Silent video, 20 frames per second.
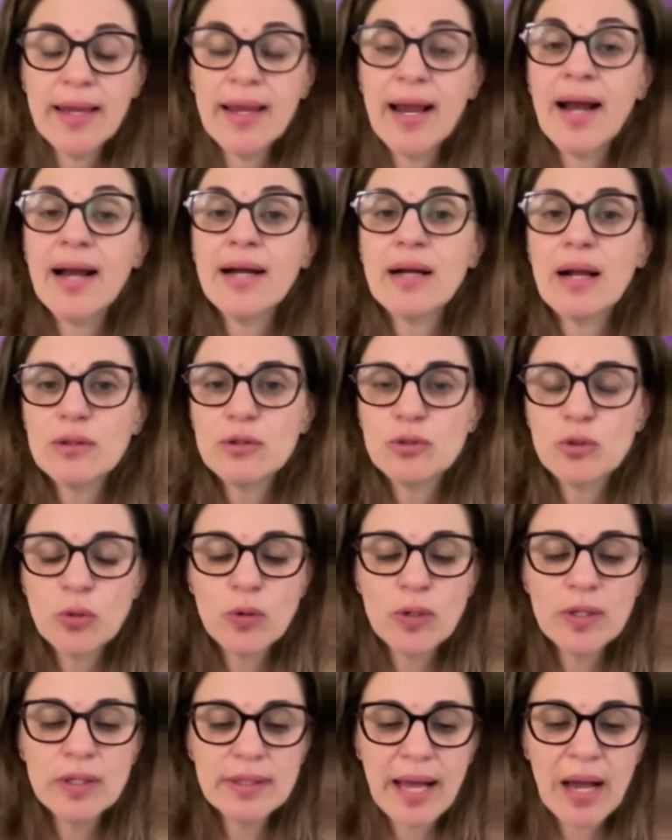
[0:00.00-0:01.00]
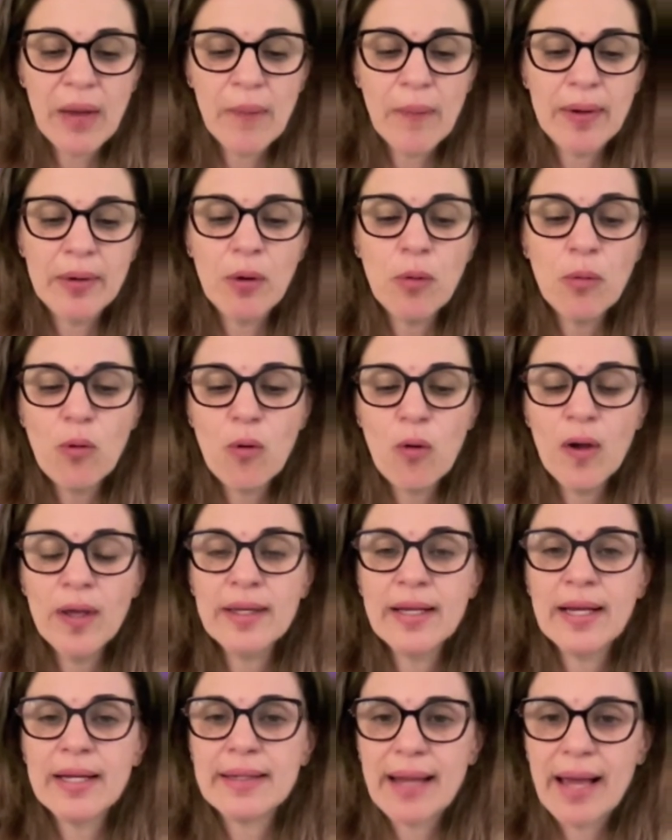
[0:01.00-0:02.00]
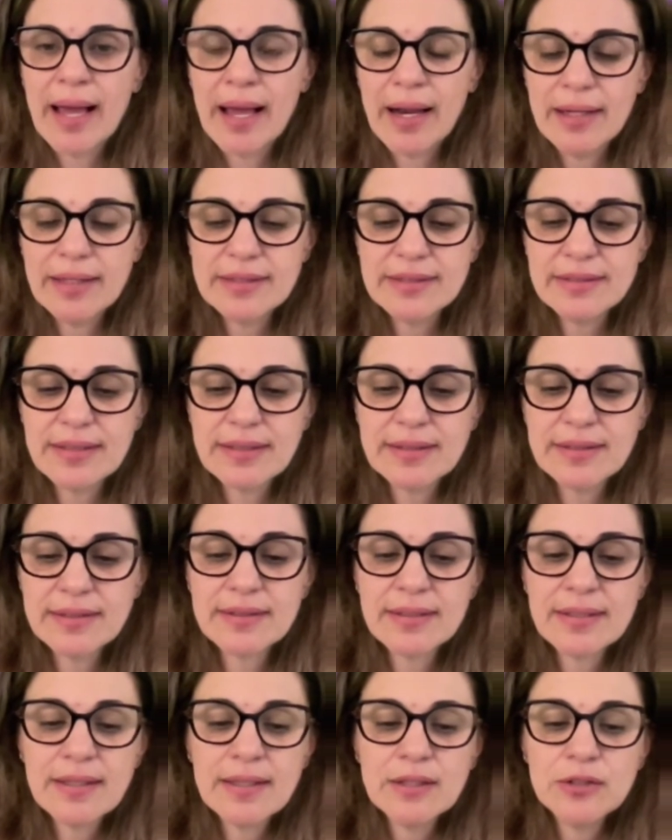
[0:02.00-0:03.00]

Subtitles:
are doing now an ongoing analysis